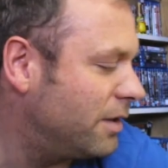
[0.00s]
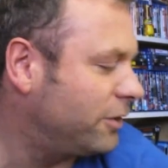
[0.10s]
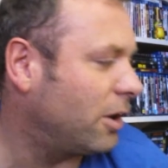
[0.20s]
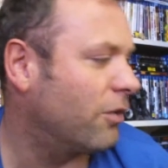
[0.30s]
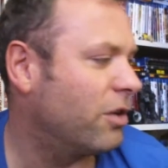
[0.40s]

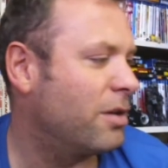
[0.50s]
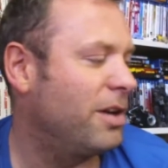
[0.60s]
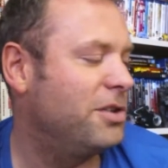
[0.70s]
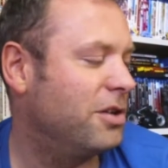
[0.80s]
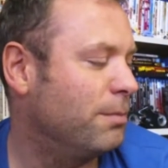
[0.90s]
So I've got to
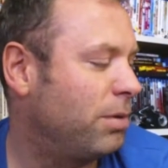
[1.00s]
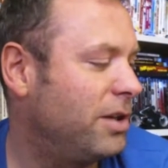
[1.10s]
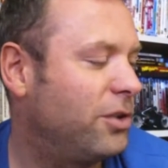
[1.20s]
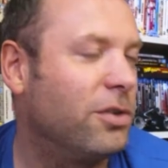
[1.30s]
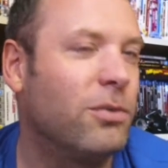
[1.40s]
actually
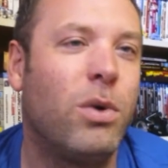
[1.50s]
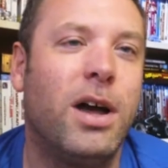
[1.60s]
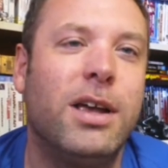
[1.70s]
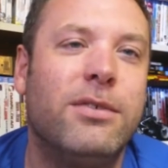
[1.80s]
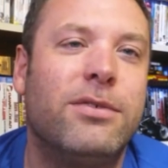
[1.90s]
complete sort of
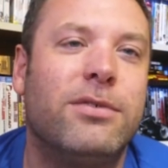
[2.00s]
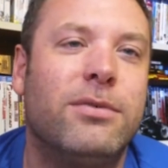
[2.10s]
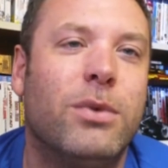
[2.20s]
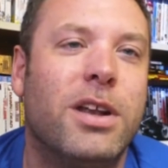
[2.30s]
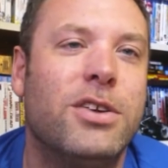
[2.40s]
wave
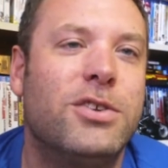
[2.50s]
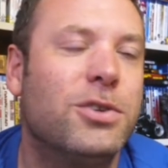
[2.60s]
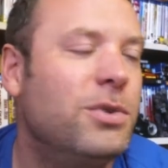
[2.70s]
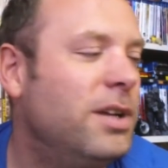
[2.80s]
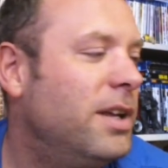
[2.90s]
1 and
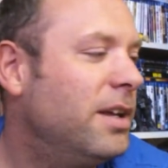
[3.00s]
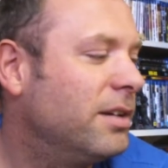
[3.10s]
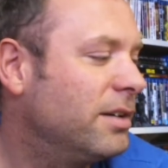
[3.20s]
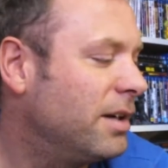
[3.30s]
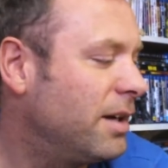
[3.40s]
2 here,
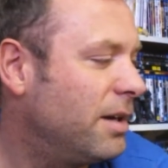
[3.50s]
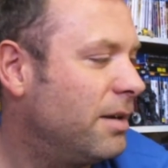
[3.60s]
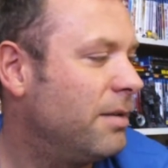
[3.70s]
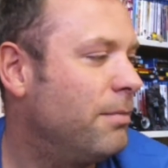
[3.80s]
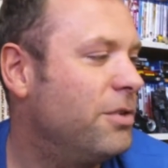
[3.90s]

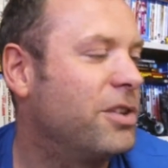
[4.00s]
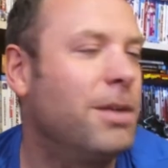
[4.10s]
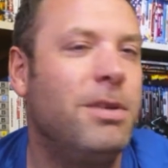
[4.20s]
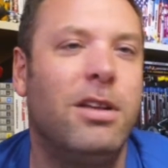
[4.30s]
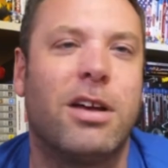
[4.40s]
but it's
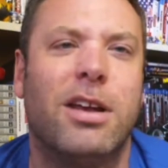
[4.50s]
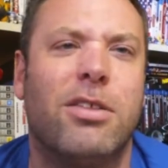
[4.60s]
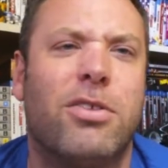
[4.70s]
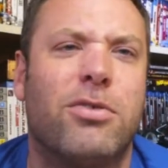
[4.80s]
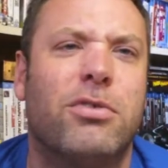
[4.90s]
going to be like
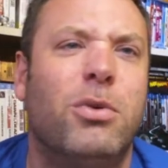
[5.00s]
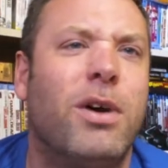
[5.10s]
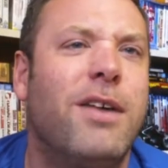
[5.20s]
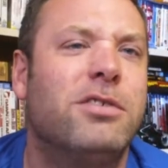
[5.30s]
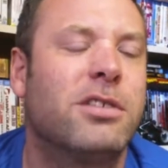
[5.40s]
another 3
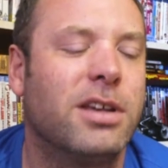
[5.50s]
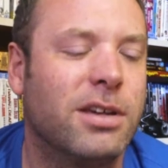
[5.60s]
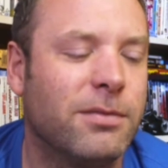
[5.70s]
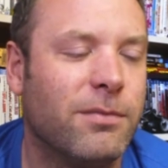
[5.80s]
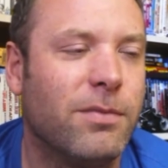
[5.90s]
waves, I
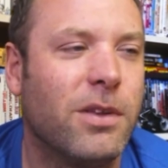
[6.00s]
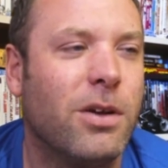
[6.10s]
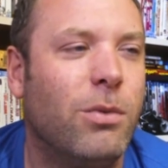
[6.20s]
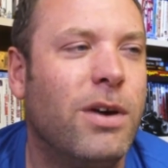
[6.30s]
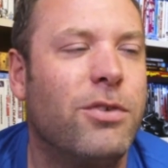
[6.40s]
think.
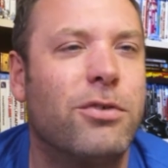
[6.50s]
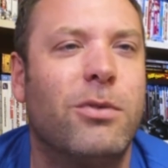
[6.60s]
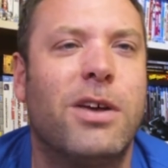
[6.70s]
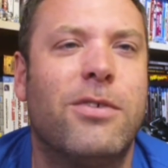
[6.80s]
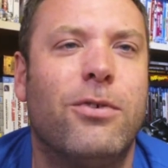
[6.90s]
Wave 3,
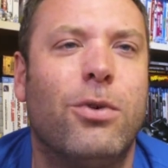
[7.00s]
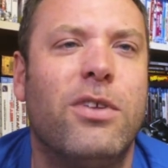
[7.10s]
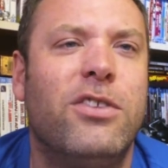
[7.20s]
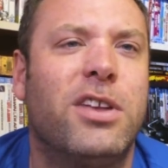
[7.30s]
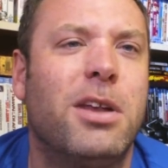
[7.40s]
wave 4.
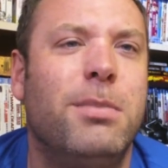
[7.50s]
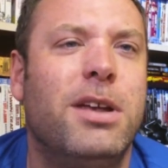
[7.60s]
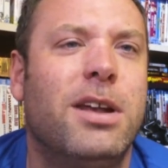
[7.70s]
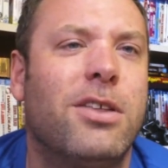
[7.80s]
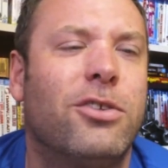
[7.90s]
Then there's going to be
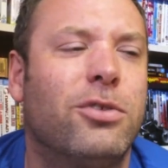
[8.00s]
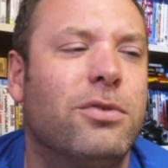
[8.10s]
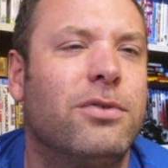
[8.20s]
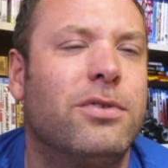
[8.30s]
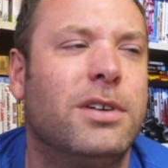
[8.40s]
another sort
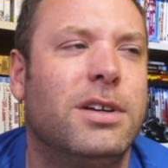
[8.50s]
of